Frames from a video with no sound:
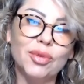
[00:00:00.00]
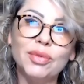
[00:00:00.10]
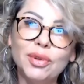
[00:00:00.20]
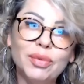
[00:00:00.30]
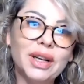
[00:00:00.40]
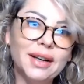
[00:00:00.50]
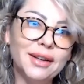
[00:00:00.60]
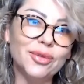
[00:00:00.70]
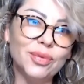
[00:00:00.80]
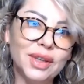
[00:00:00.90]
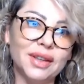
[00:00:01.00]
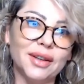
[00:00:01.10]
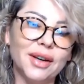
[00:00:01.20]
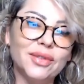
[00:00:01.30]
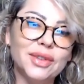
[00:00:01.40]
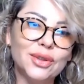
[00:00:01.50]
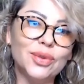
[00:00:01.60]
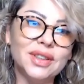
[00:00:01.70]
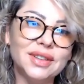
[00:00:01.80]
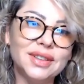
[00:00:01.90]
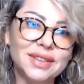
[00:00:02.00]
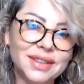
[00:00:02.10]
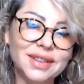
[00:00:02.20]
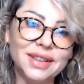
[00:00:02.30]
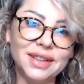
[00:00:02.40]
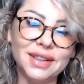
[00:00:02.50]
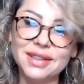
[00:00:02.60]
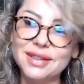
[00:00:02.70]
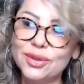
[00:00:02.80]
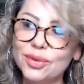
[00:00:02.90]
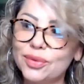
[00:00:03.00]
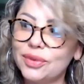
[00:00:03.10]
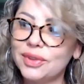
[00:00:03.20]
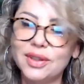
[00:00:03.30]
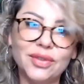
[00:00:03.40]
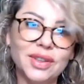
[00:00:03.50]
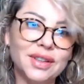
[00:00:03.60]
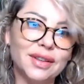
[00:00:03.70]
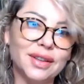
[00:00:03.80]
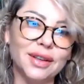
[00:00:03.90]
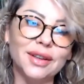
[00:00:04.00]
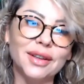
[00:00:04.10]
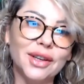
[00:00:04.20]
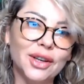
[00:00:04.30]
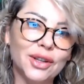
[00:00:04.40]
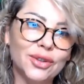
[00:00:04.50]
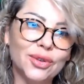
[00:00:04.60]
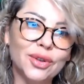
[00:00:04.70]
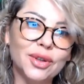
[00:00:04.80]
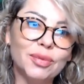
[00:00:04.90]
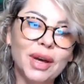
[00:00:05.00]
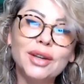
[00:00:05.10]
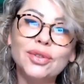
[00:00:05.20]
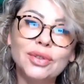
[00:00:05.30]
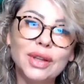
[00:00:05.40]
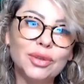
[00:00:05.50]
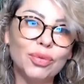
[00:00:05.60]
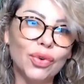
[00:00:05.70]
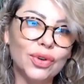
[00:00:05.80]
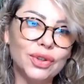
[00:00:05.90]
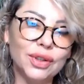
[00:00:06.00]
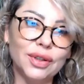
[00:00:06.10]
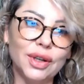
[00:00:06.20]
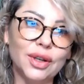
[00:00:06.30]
But believe me, after 20 years, you will give anything to get back to that body,